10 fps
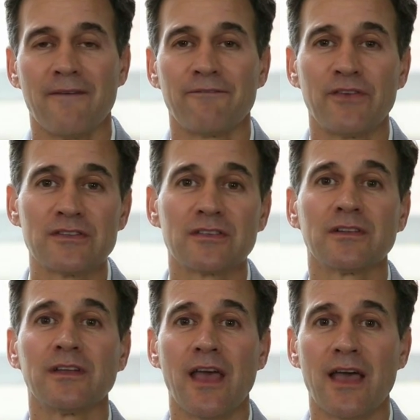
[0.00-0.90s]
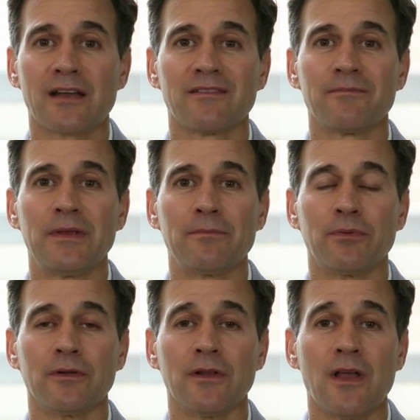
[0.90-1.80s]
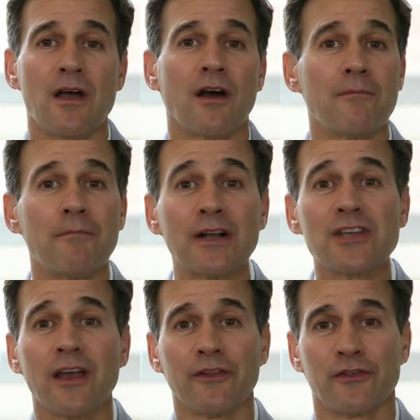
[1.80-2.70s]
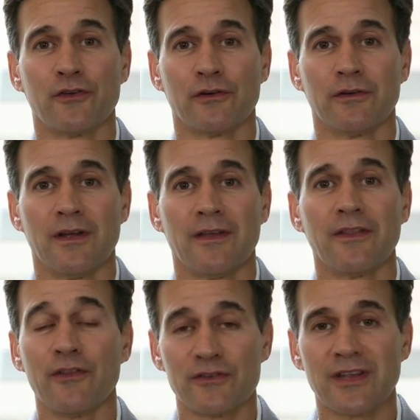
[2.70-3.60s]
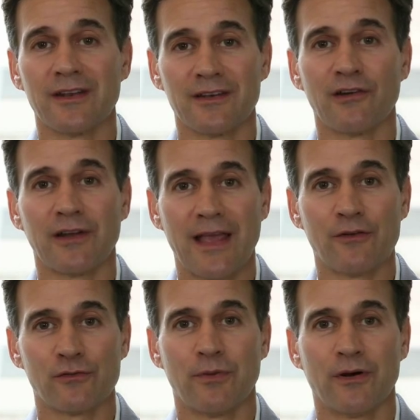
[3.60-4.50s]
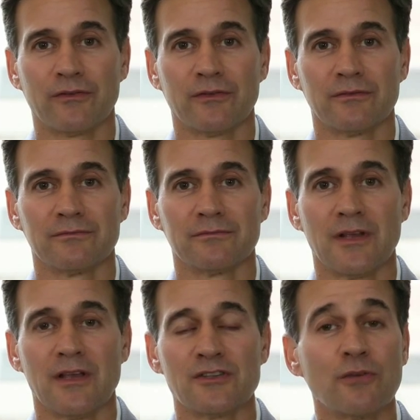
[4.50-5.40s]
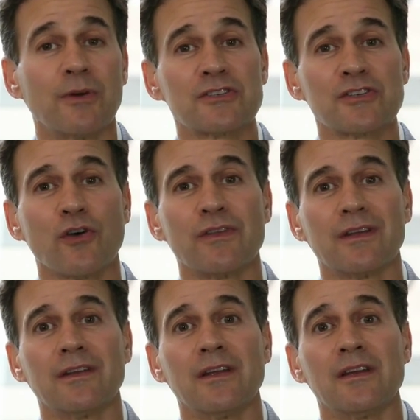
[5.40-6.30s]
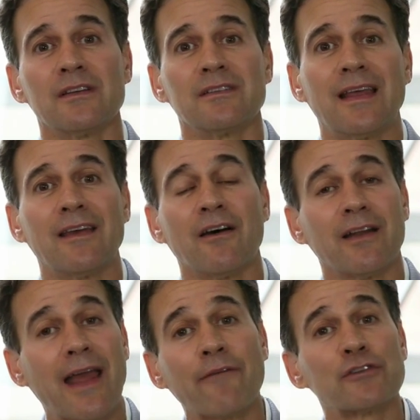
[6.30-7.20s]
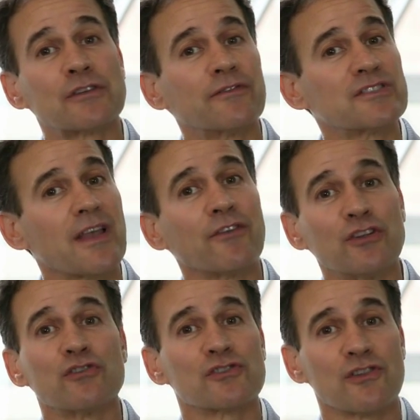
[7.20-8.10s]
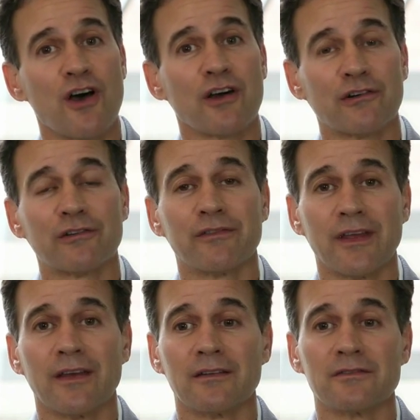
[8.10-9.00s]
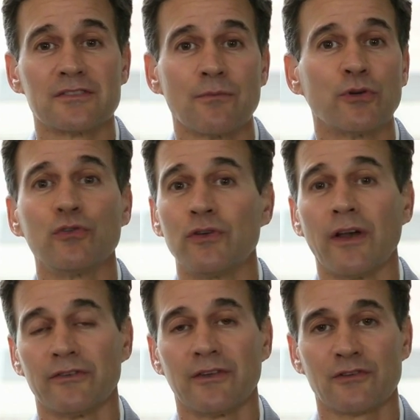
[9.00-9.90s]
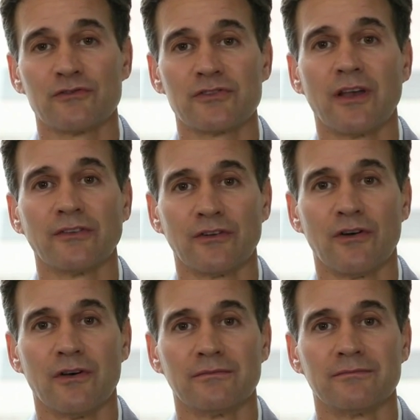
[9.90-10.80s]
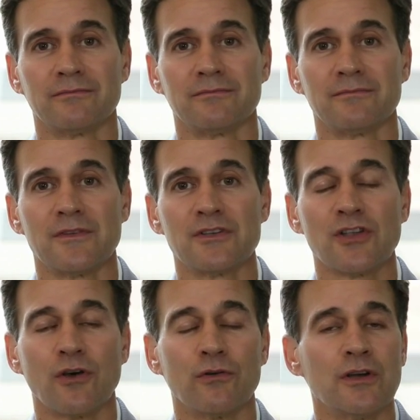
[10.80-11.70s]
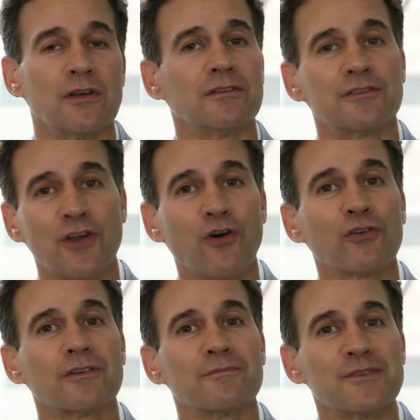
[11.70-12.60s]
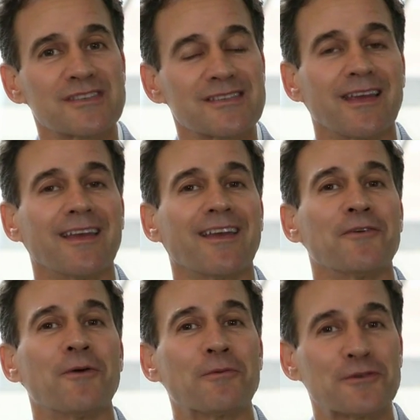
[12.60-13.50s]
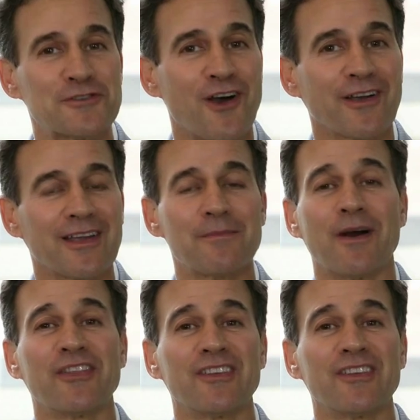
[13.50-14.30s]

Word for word: Physically active people are much healthier than their sedentary counterparts. So much so that they on average live 7 years longer than someone who doesn't exercise at all. So don't mistake what we're talking about.